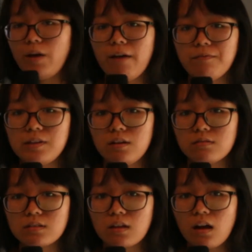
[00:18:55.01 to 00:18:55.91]
we have
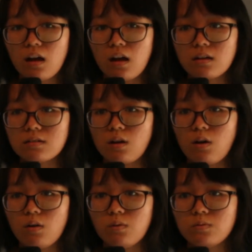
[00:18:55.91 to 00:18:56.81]
used.
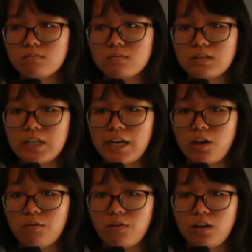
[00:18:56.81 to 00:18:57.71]
So
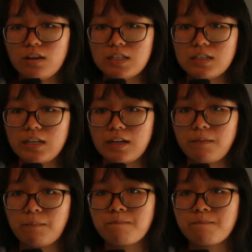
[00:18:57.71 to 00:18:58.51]
thank you for your listening.